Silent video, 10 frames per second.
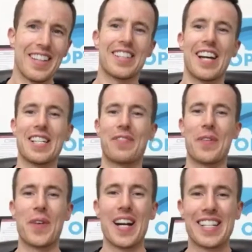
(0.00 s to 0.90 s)
Change it
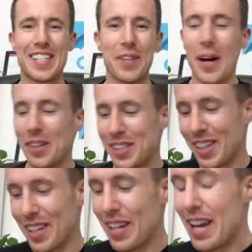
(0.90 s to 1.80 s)
from Reg to
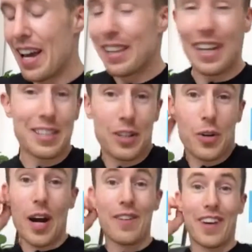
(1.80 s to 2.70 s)
Elton. That's
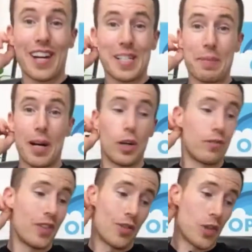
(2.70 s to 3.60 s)
great advice about
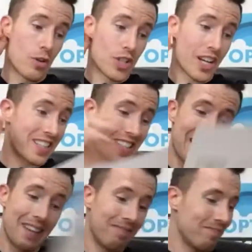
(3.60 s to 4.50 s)
love though. Don't chase
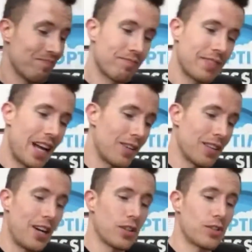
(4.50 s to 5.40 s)
that.
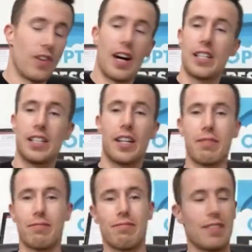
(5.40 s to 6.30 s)
That'll just find you.
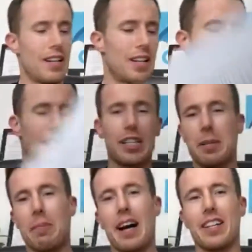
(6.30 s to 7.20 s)
Says
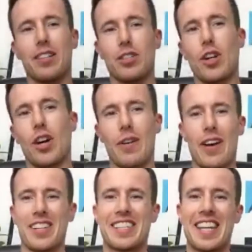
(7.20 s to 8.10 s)
the man who's knocking
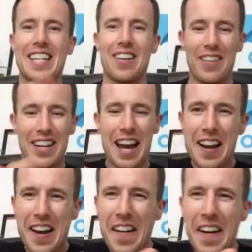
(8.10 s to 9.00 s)
around on Tinder every
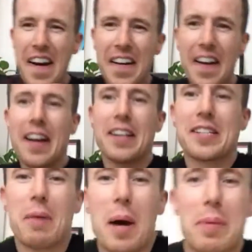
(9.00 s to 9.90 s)
day.
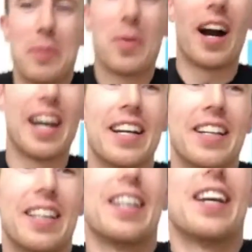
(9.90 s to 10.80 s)
Swiping right.
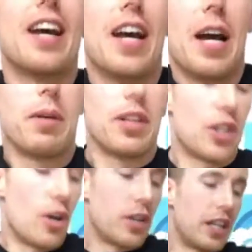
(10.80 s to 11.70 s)
I'm only
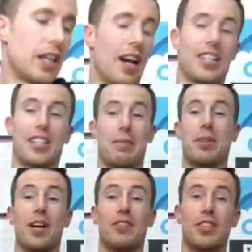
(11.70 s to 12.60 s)
joking. Actually, I'm
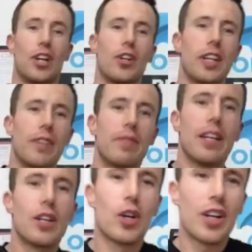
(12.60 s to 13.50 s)
not even joking.
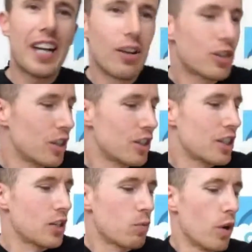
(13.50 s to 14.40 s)
Good on Elton,
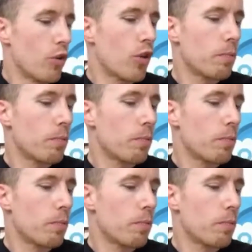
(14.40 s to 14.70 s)
says Ruth.